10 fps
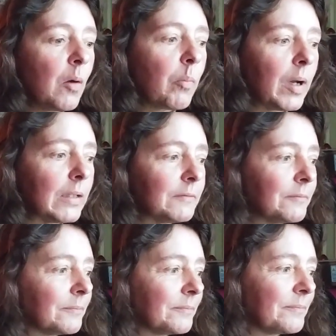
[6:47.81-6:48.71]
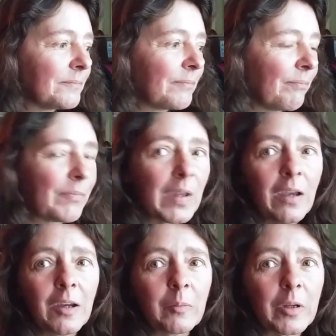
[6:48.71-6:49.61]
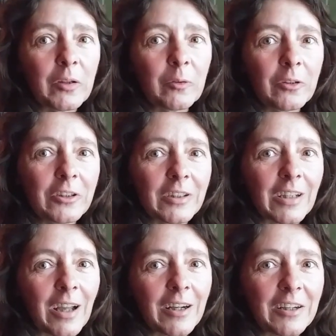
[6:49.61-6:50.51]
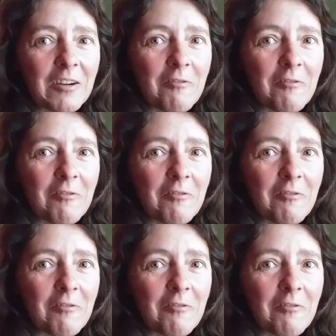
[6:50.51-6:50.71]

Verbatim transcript: But I'm getting really excited.